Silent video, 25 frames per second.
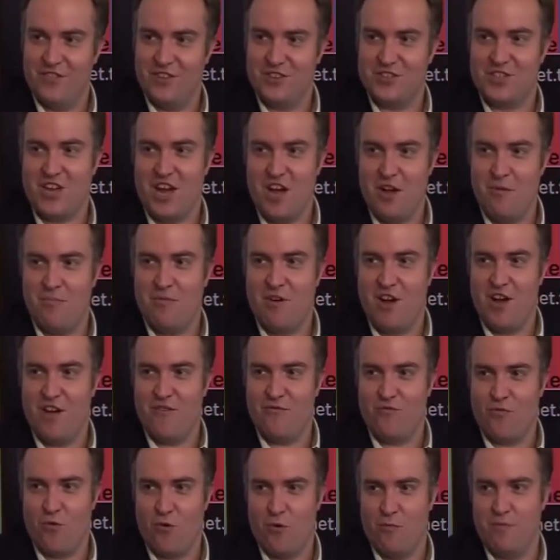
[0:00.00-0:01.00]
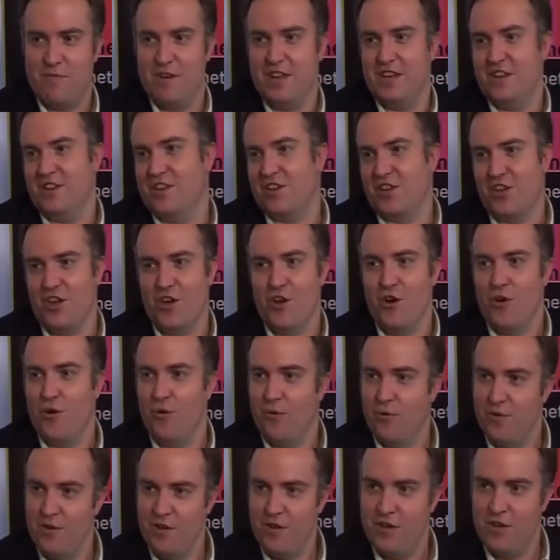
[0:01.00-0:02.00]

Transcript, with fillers: the Sky platform need to go